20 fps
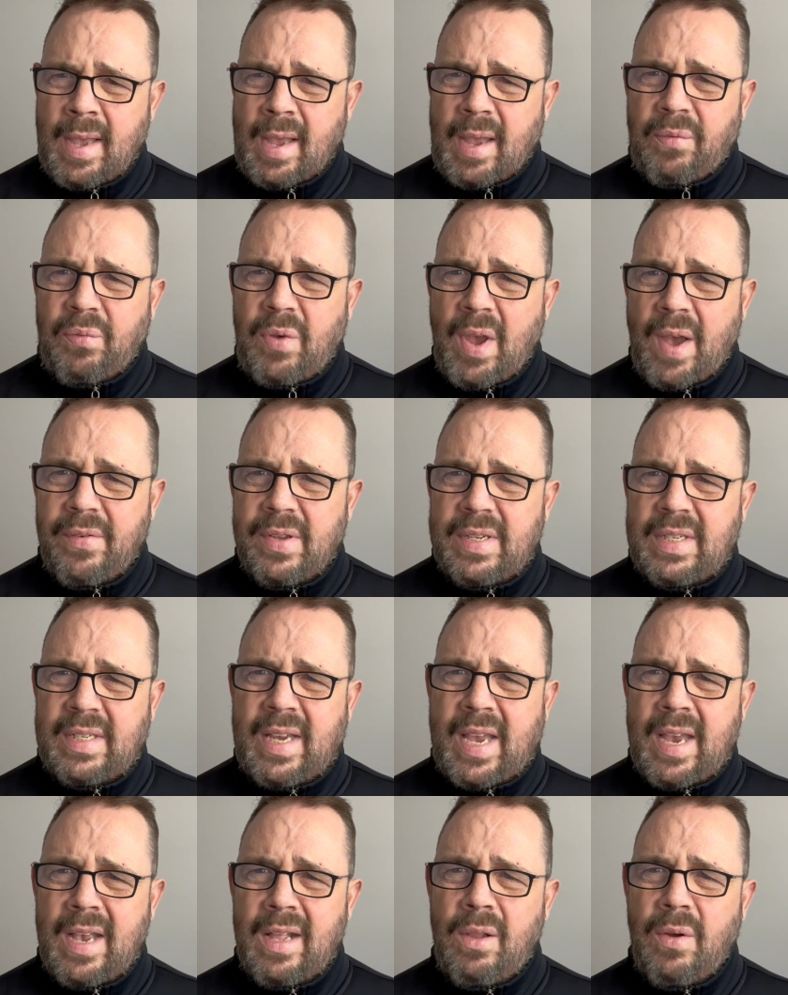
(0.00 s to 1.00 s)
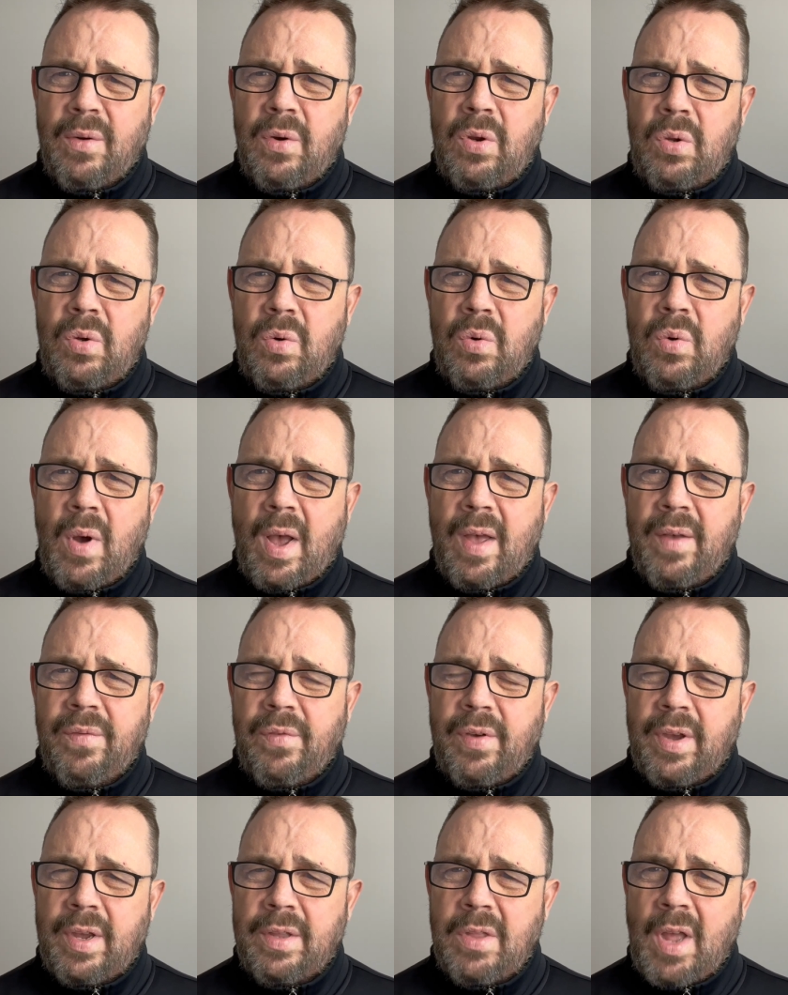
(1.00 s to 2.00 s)
If you have a skill or you
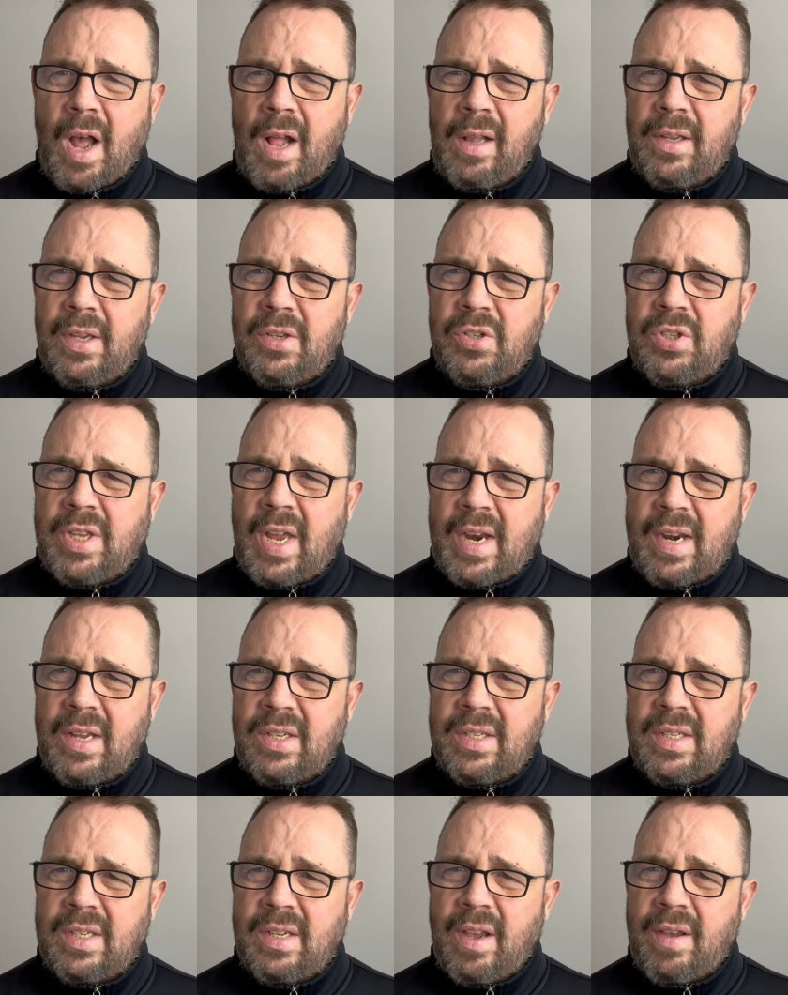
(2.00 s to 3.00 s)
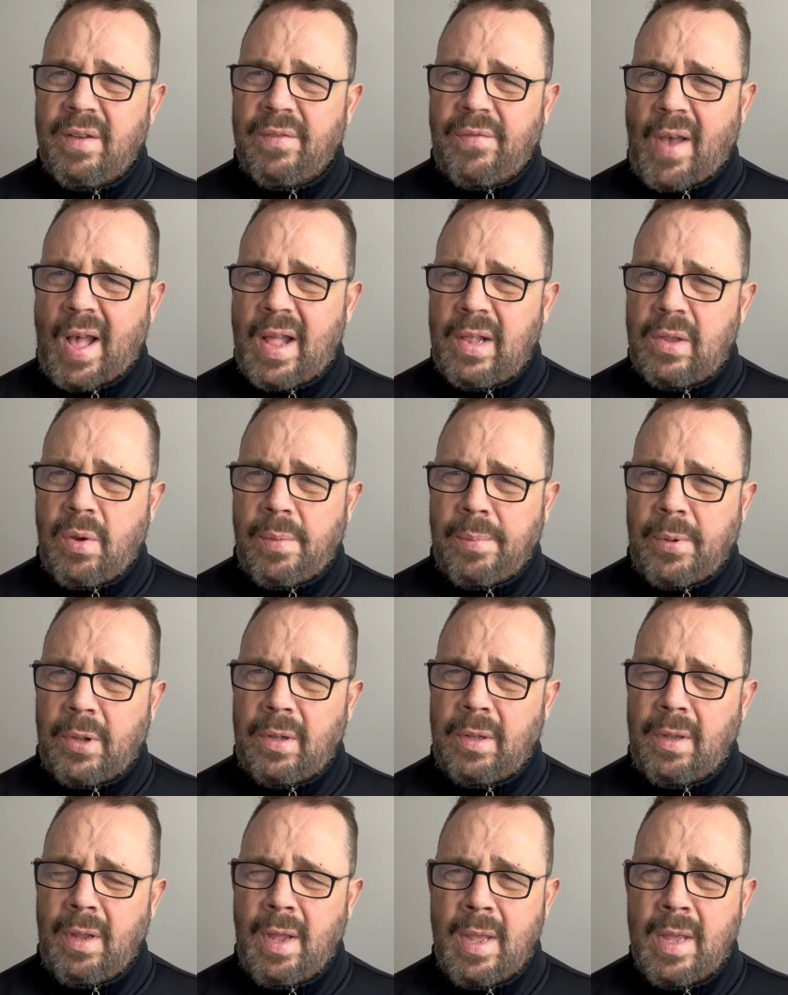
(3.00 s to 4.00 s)
have uh, knowledge that is uh,
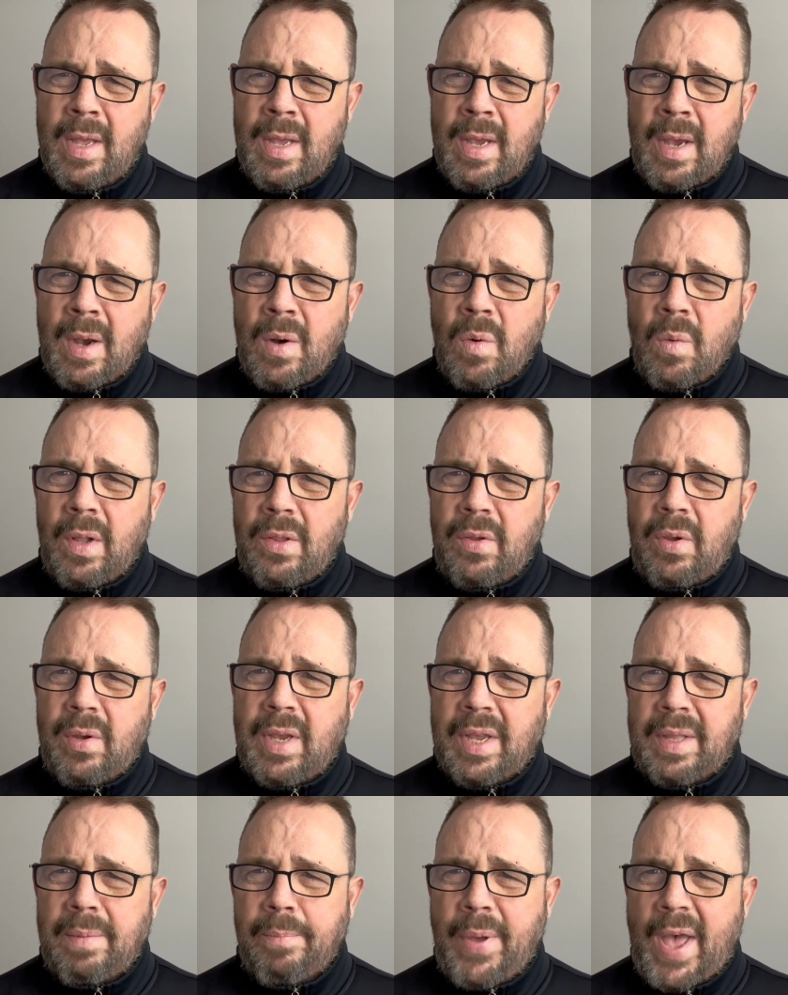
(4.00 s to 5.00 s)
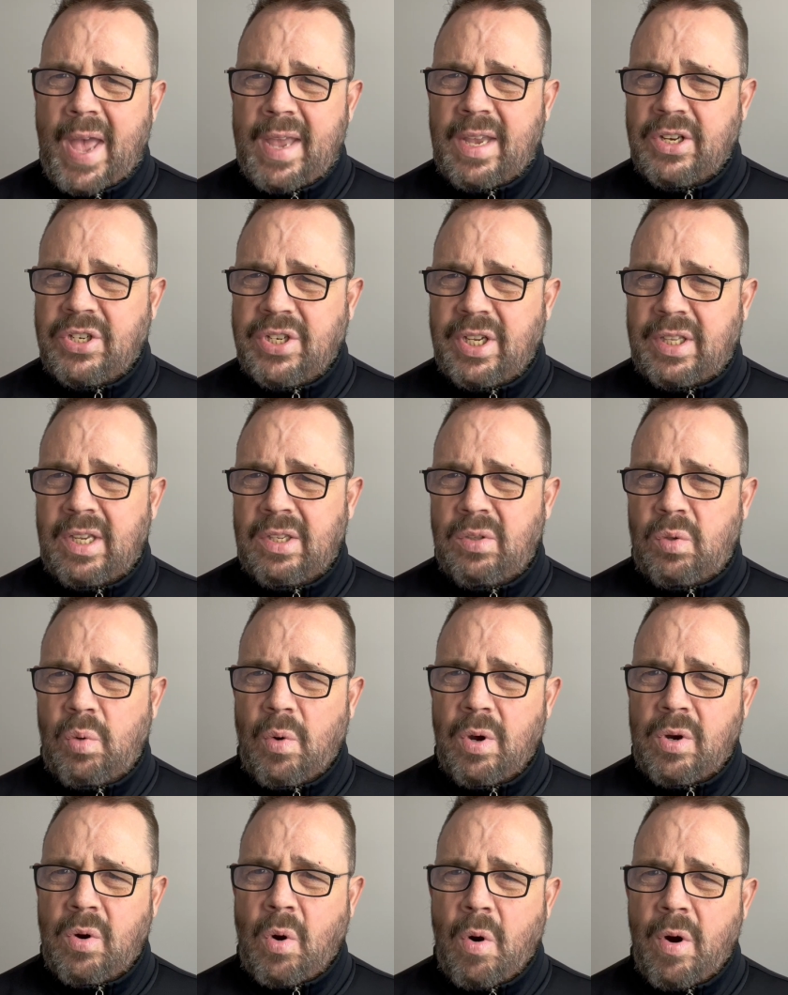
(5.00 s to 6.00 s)
valuable, well, you can package it
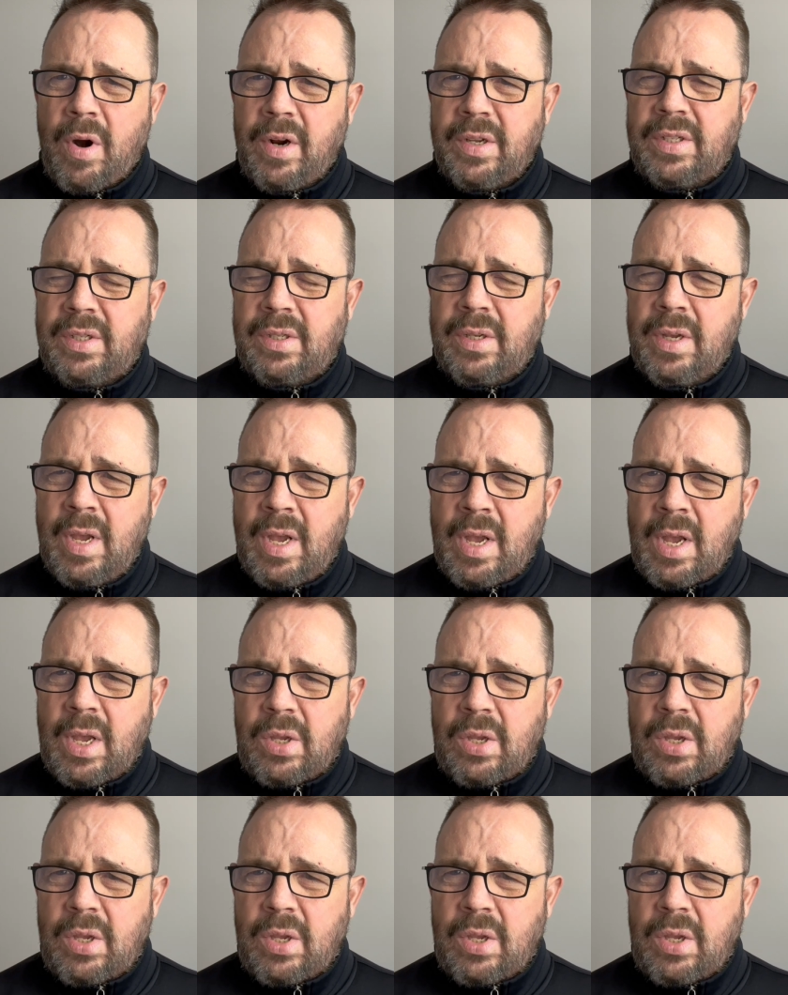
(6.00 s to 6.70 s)
into a course.